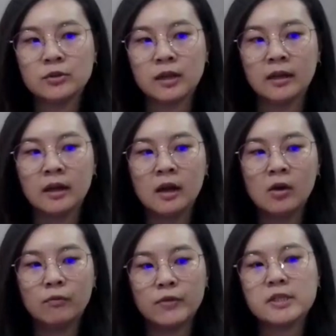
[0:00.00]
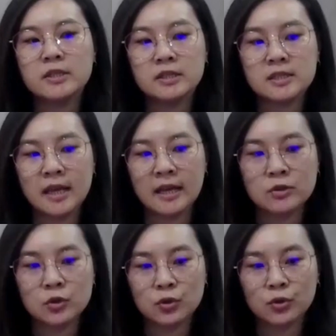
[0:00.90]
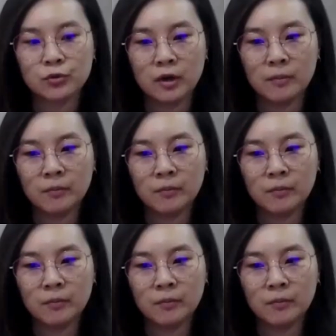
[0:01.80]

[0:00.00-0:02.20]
so that visitors can sort of